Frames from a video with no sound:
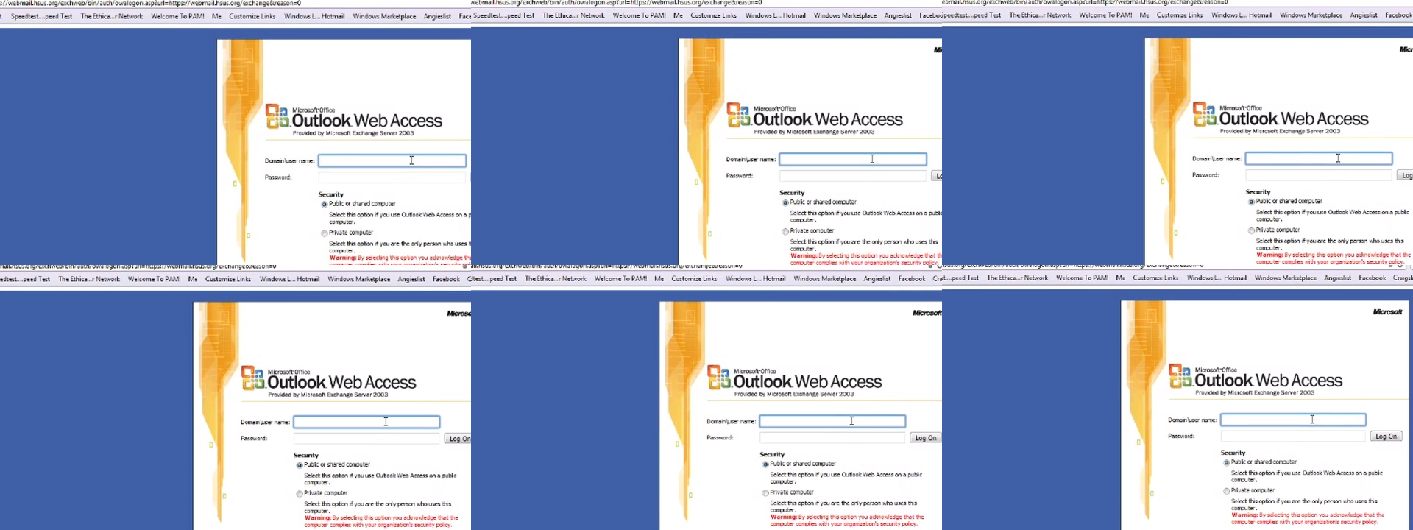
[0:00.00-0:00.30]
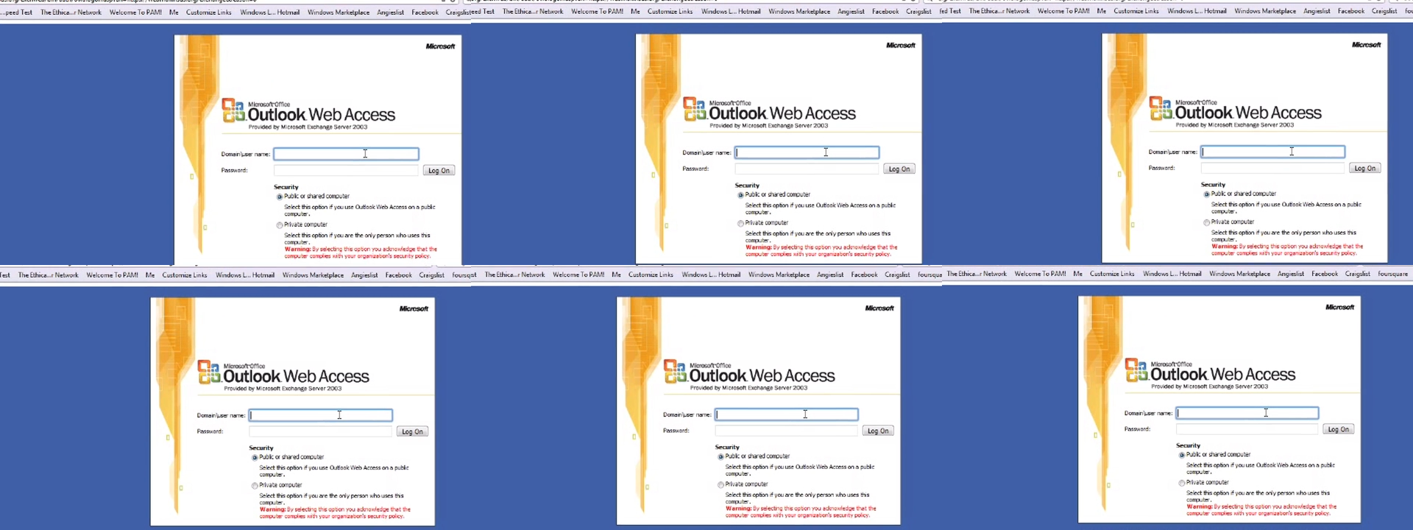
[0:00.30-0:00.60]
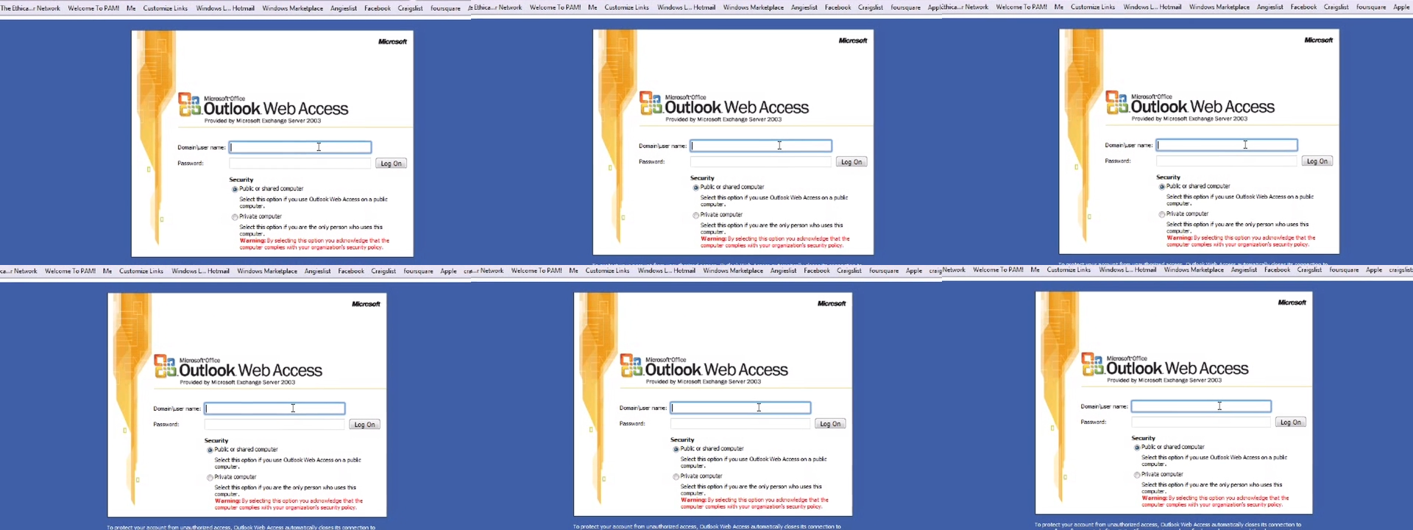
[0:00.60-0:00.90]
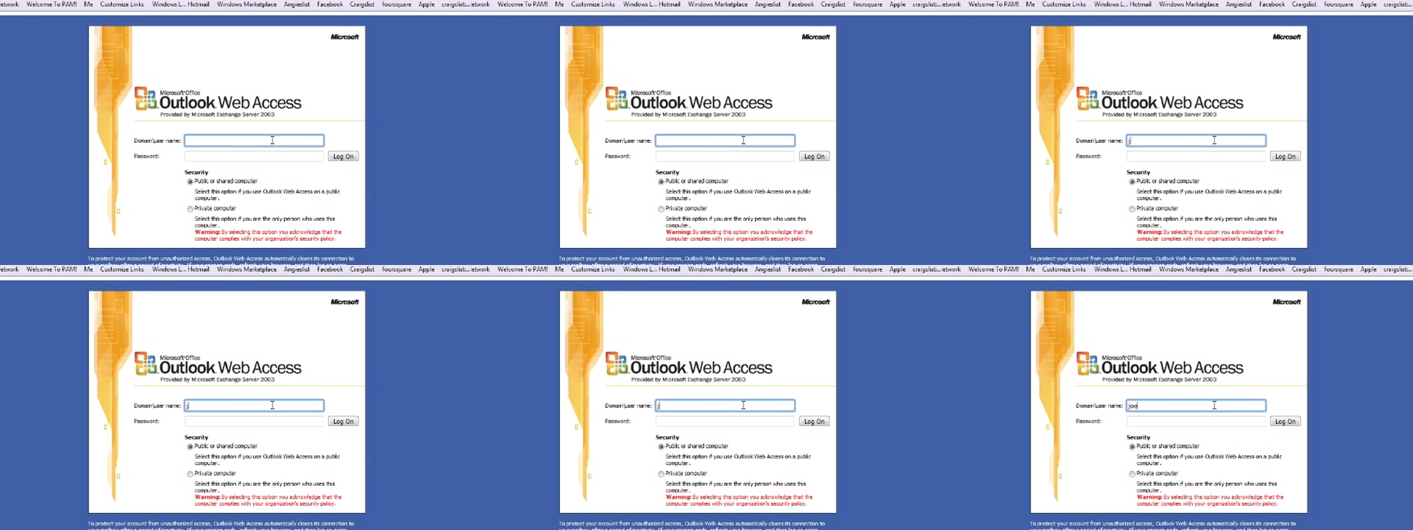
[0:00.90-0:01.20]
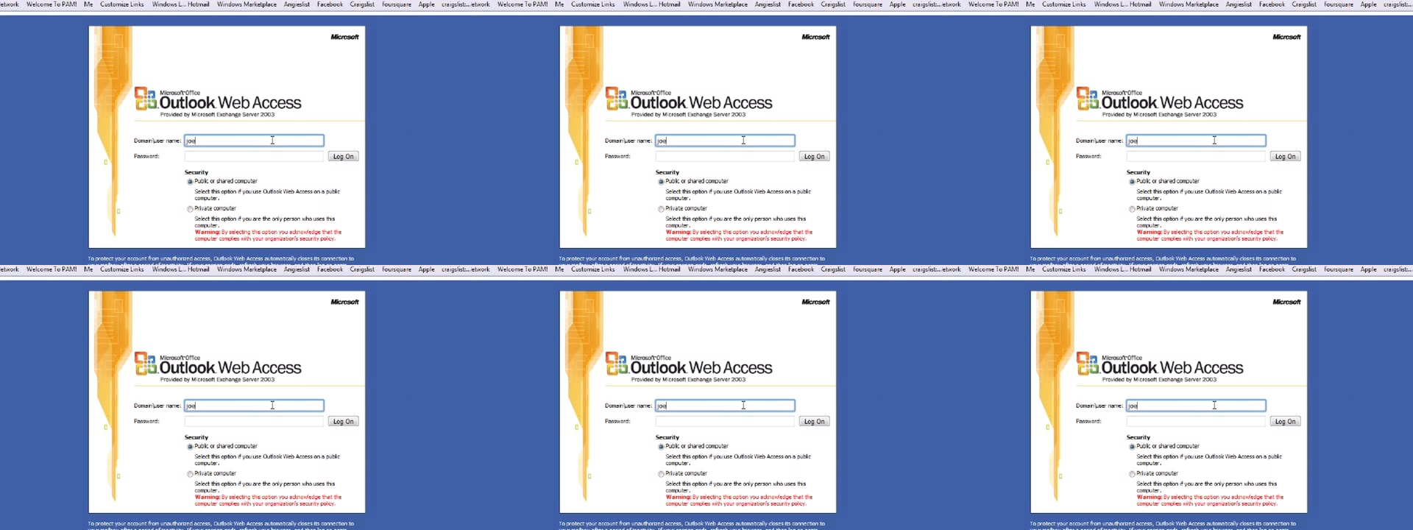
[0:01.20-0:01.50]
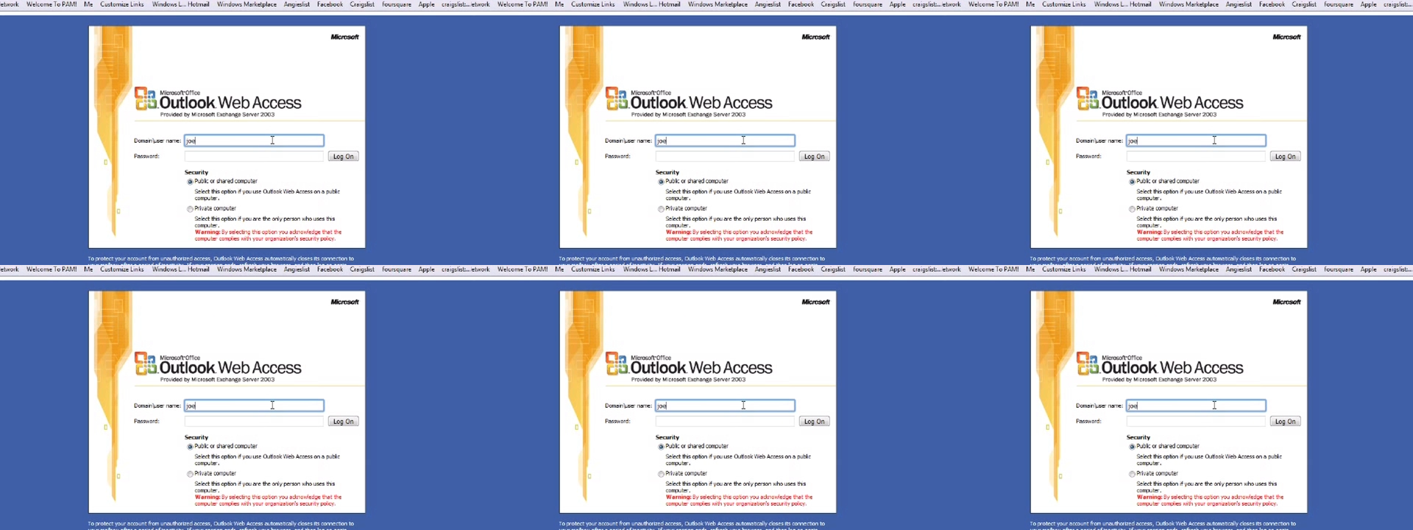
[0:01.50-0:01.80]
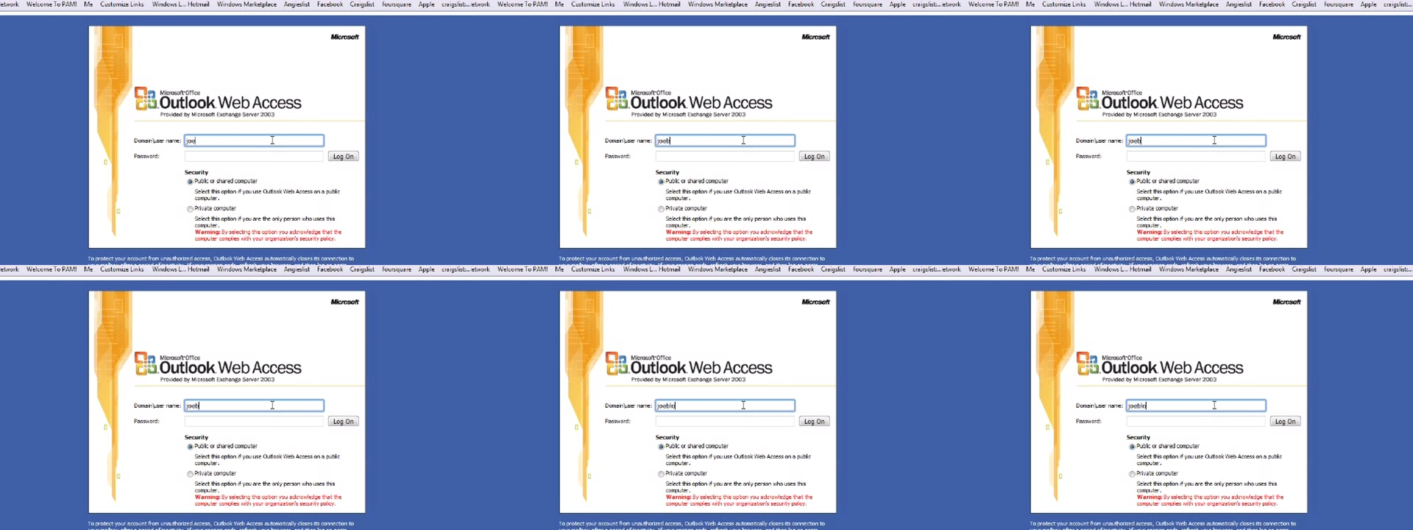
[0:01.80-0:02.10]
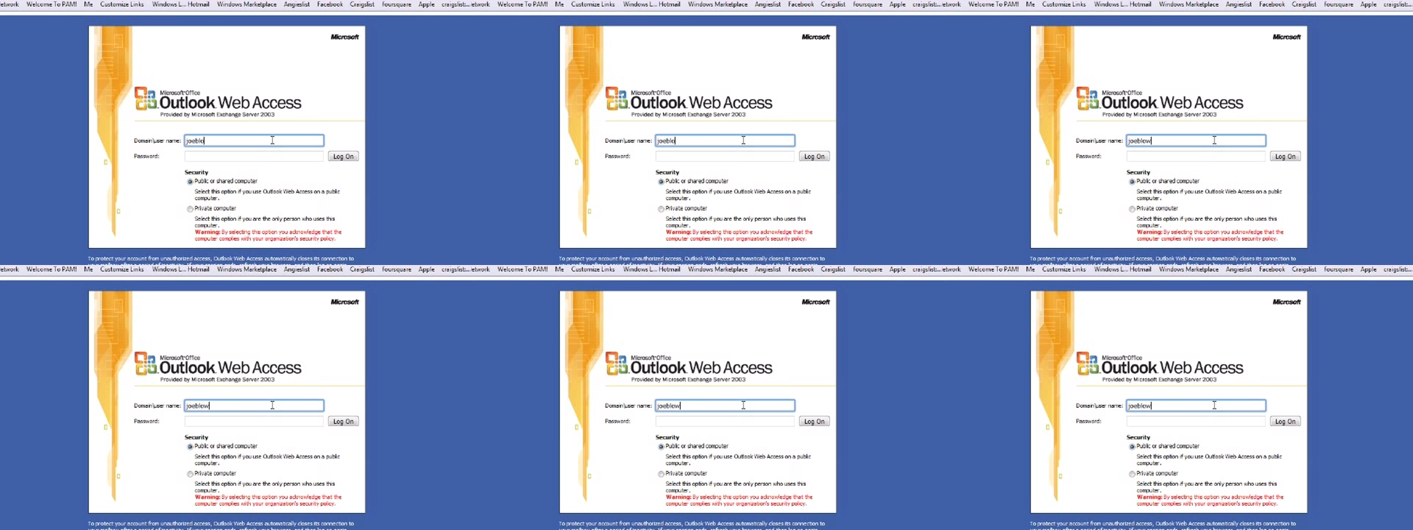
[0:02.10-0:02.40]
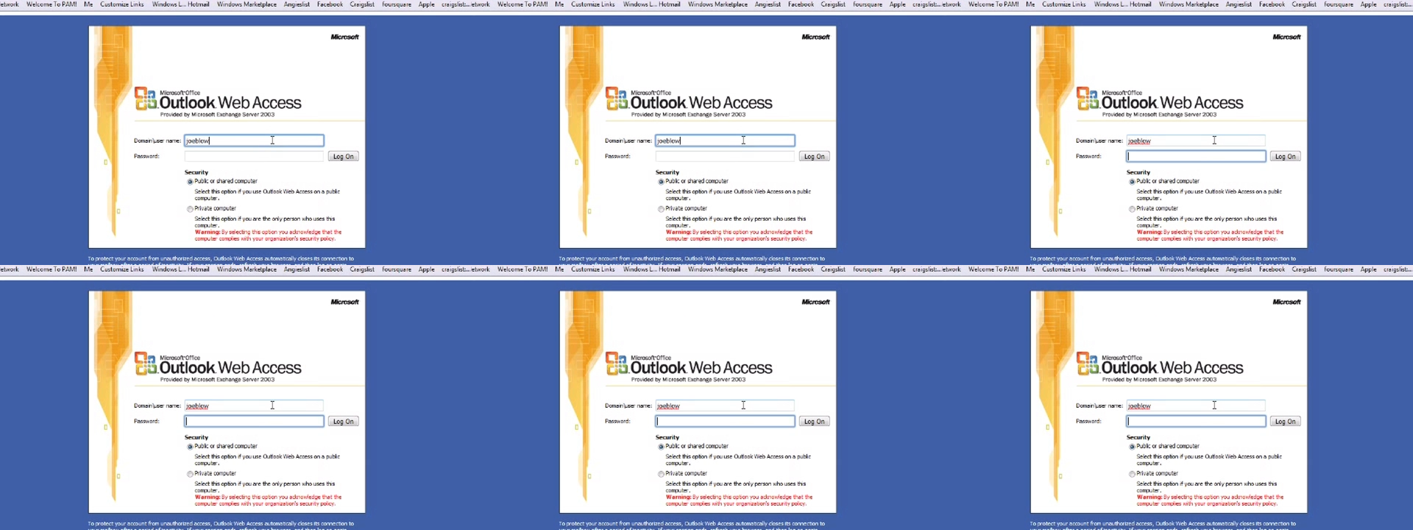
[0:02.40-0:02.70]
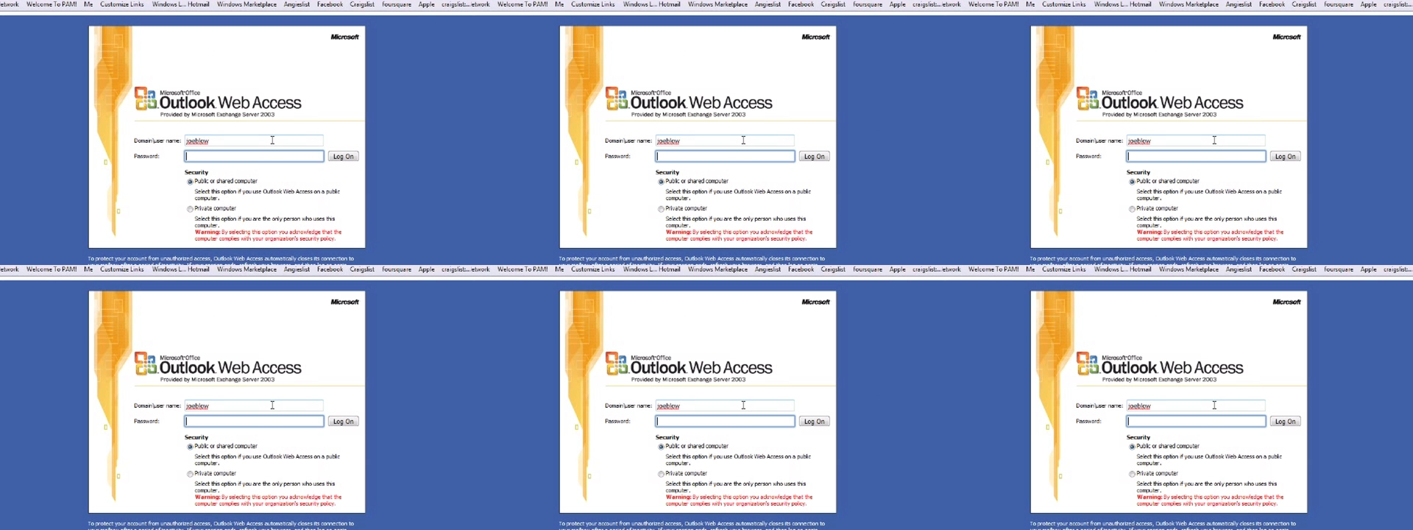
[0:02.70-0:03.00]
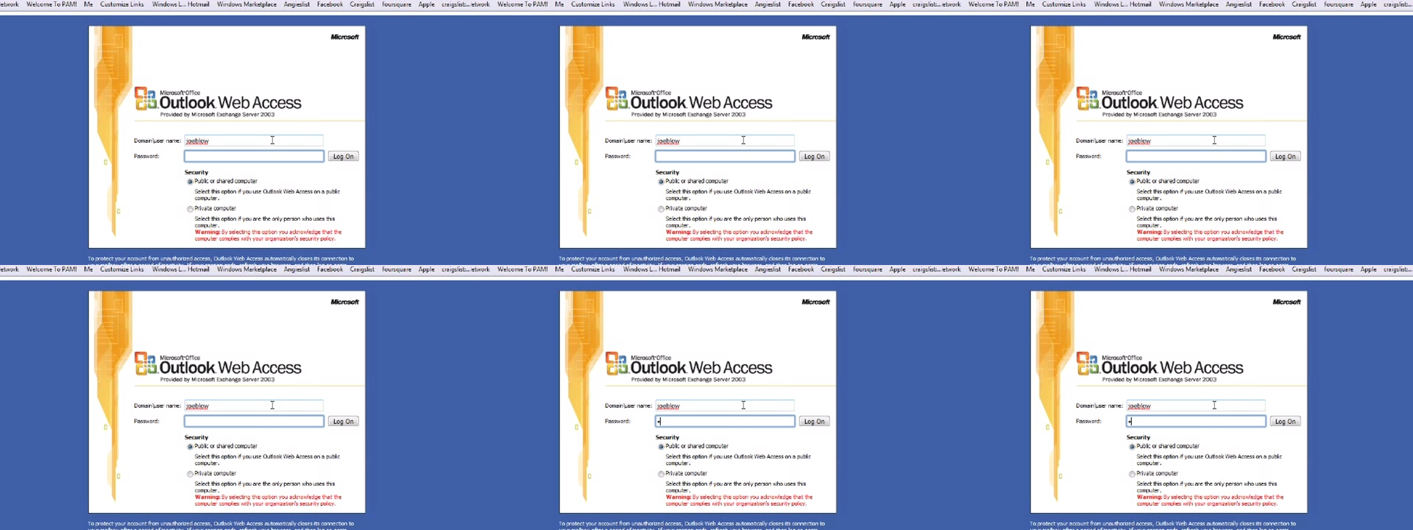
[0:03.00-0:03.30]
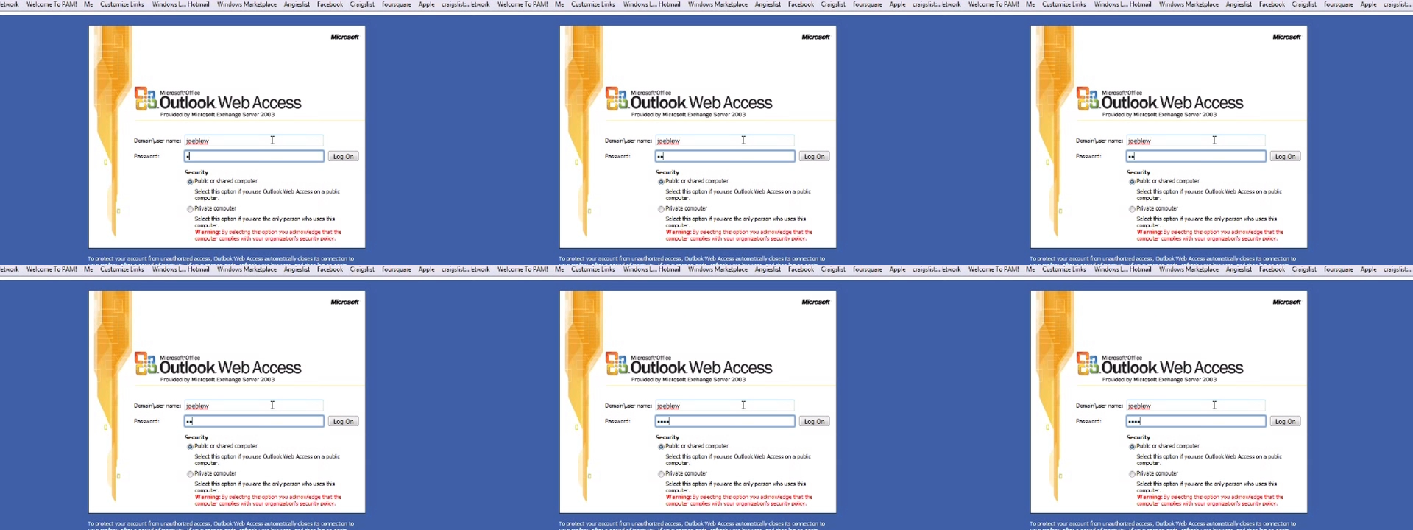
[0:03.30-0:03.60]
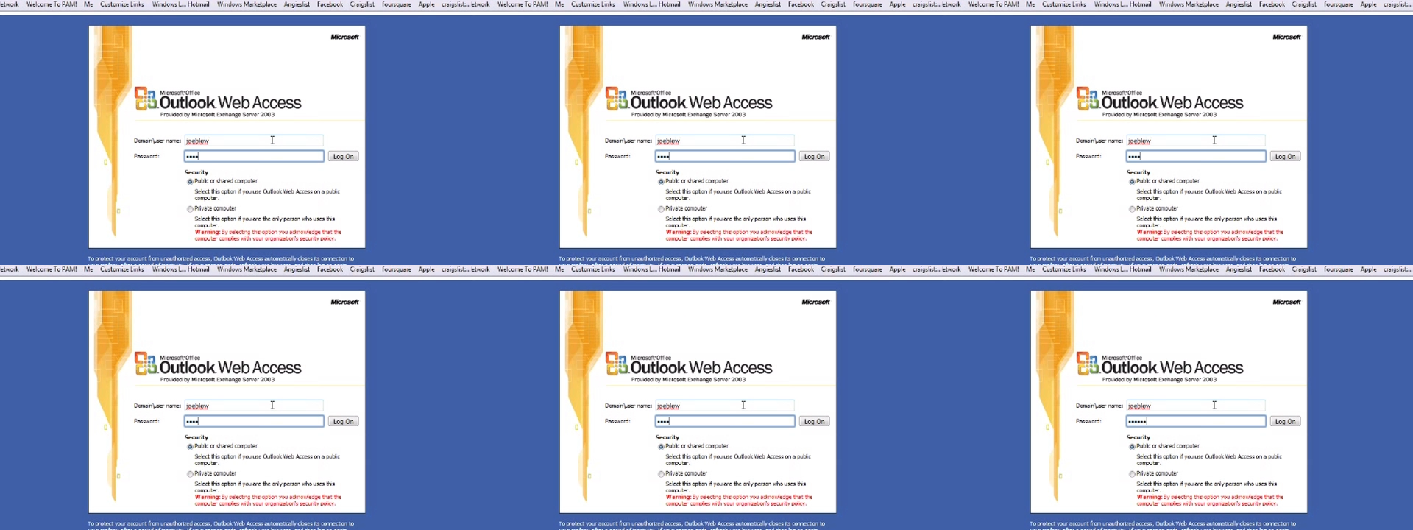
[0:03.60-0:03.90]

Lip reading: (no speaker visible)